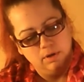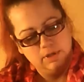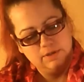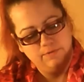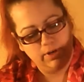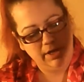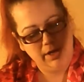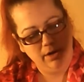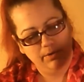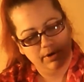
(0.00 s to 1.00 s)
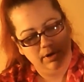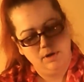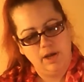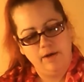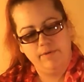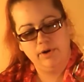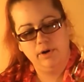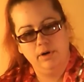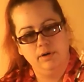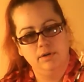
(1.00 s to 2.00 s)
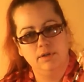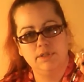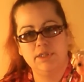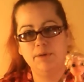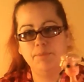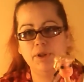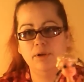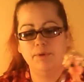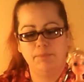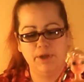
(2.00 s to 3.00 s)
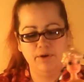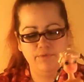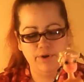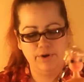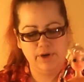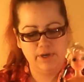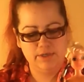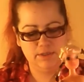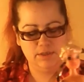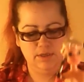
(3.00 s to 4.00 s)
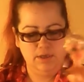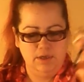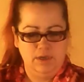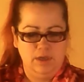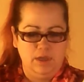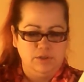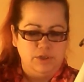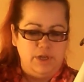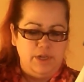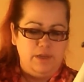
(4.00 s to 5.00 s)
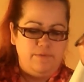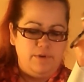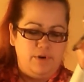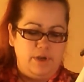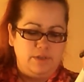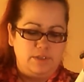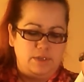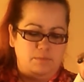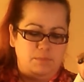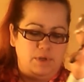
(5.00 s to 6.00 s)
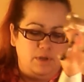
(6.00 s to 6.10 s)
this video and having her sit up a little bit better for you guys, I'll try to even her out some.